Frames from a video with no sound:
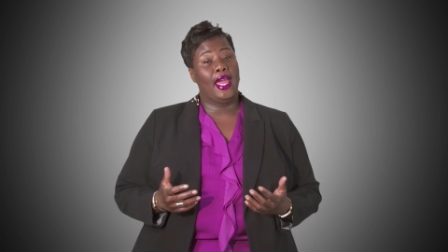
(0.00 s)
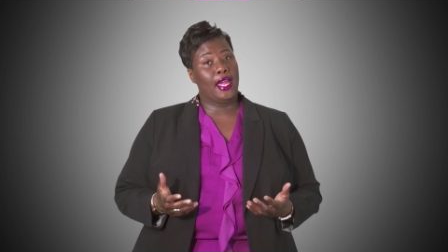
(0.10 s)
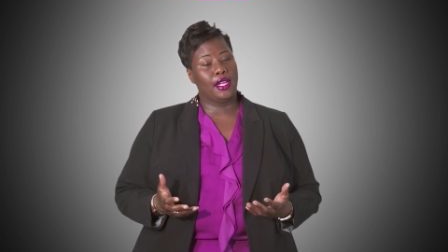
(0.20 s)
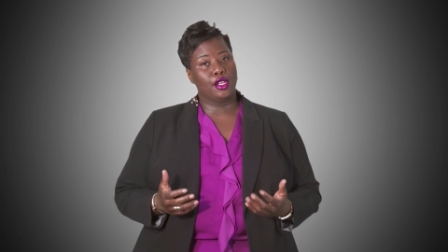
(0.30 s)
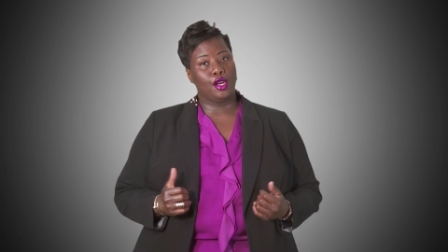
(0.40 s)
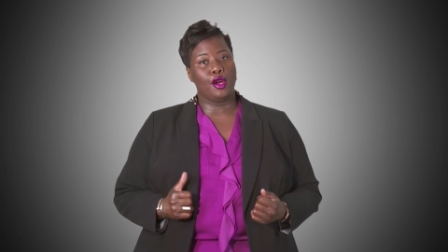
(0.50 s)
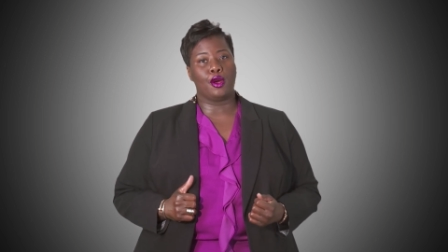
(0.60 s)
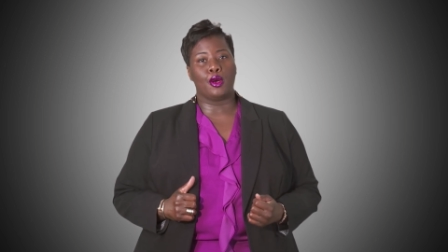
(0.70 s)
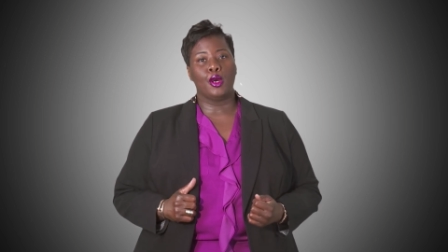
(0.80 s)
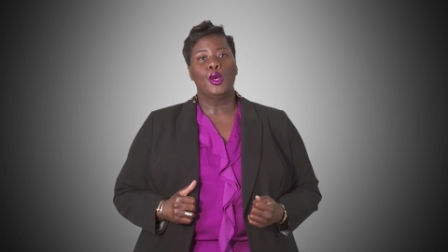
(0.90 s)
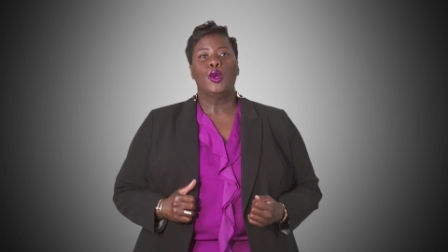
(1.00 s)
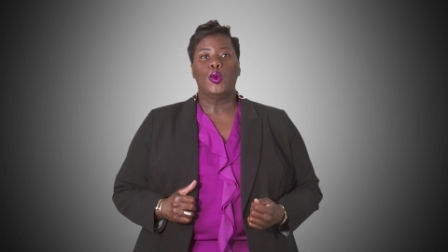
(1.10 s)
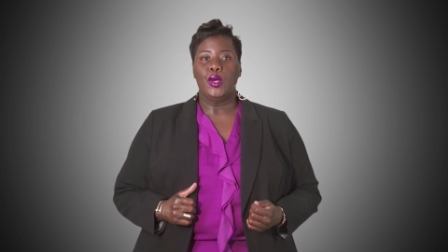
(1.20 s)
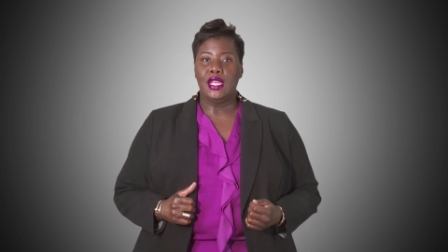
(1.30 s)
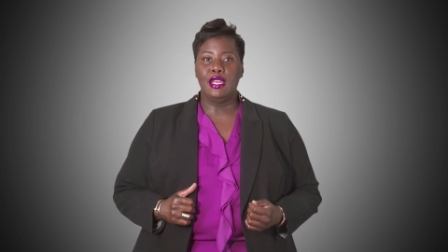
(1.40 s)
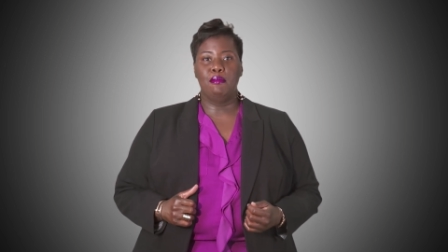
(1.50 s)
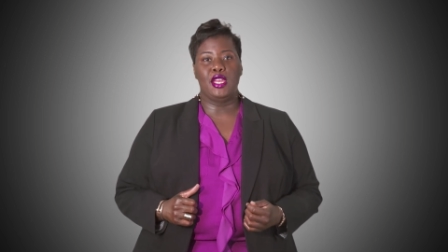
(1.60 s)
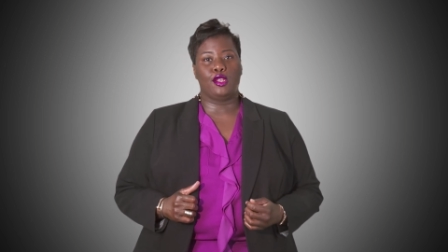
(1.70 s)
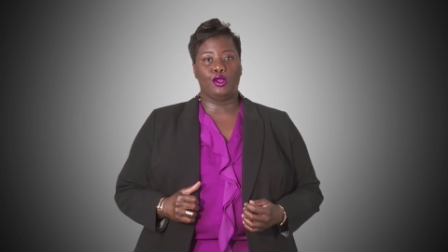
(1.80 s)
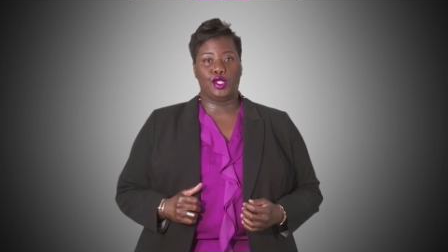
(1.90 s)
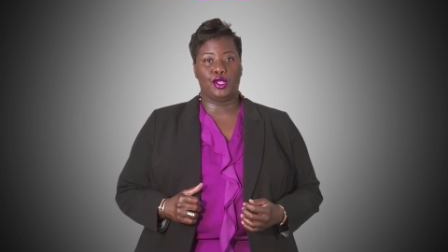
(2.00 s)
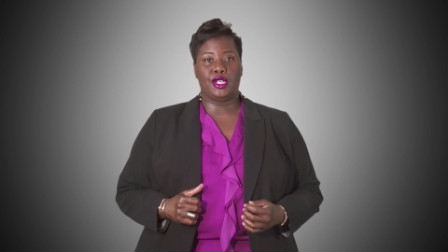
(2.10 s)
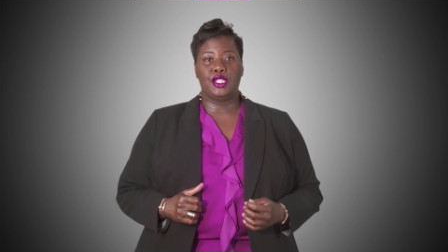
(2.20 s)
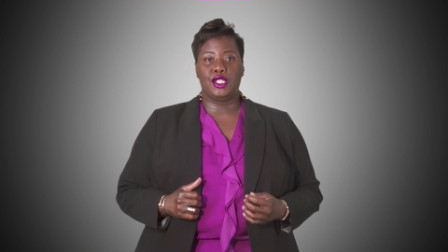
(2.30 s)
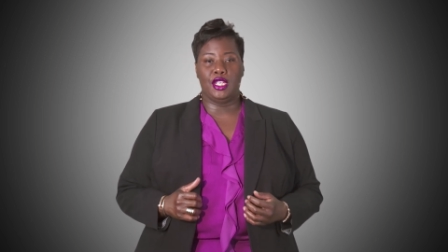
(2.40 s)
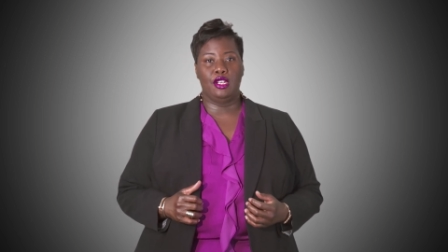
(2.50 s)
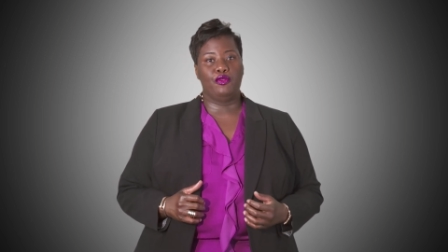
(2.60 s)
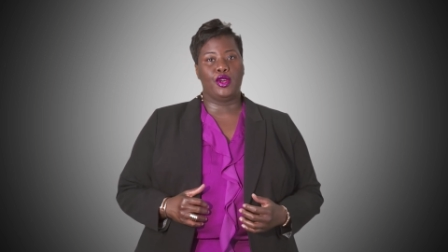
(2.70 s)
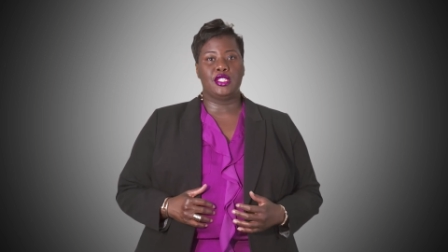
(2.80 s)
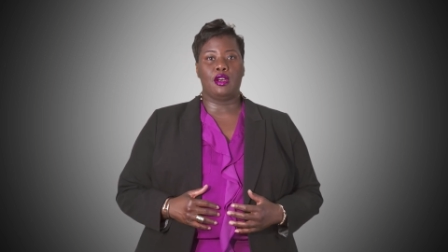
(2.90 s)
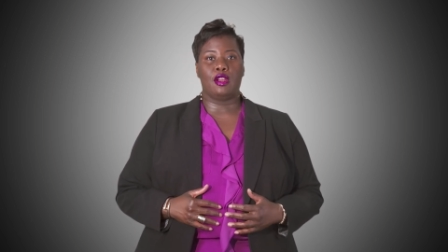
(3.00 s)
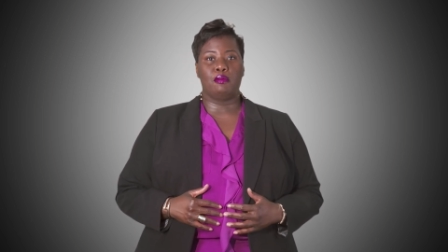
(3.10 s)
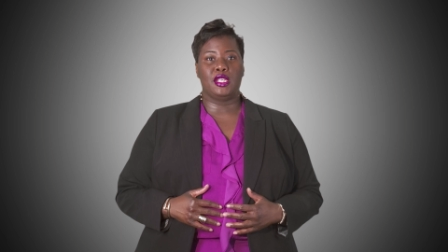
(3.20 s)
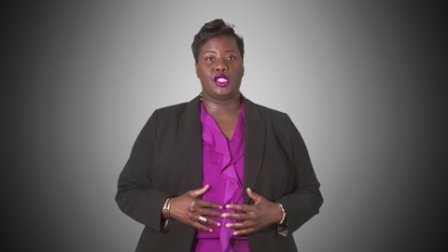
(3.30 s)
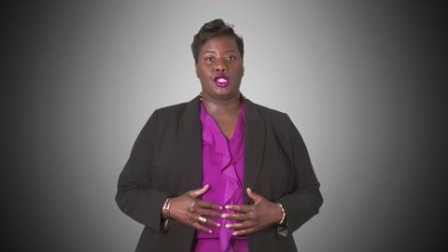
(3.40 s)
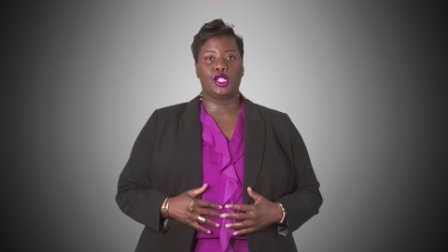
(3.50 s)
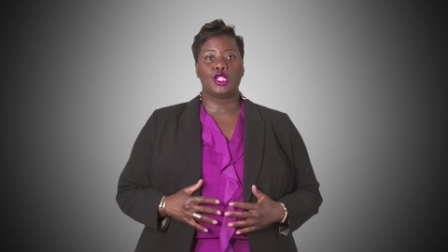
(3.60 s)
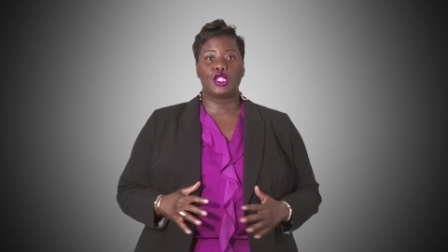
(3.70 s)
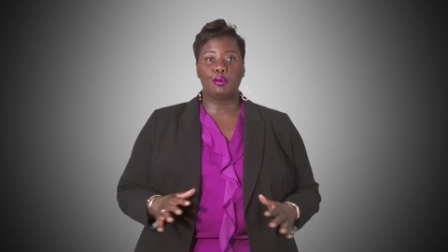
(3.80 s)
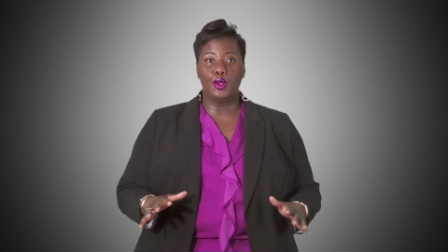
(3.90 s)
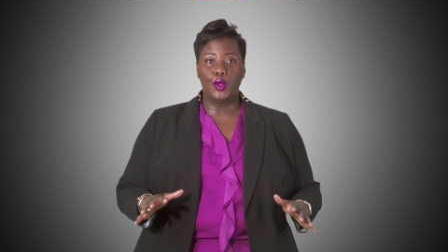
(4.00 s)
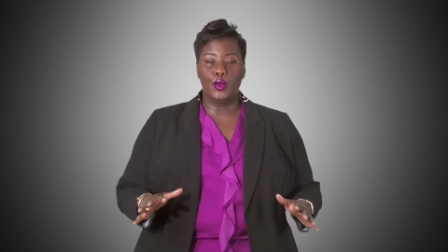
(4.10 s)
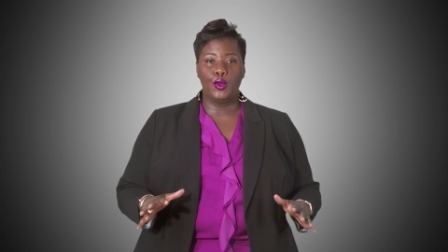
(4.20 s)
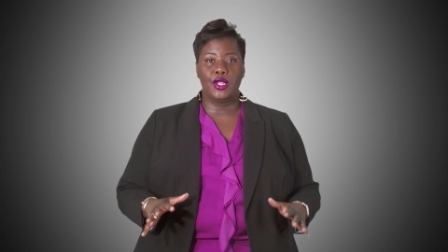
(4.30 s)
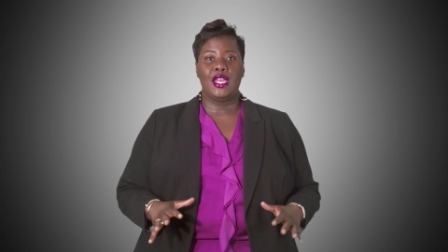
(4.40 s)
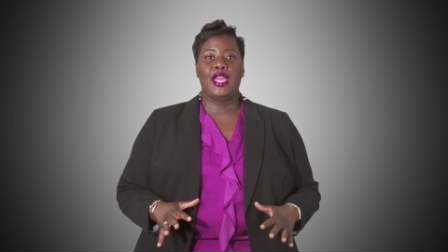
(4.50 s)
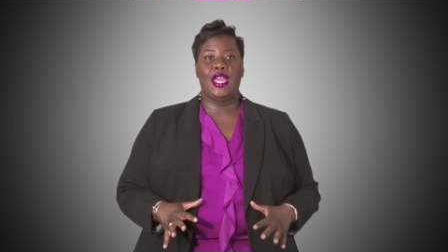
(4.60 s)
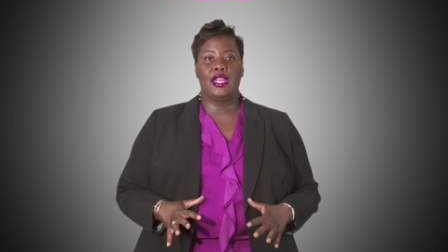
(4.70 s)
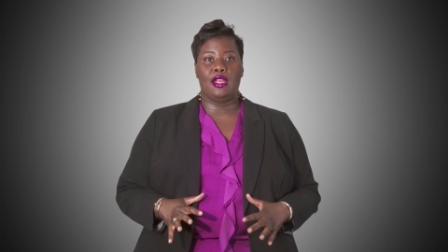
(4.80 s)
At Concur, we can make your journey to invoice automation smooth and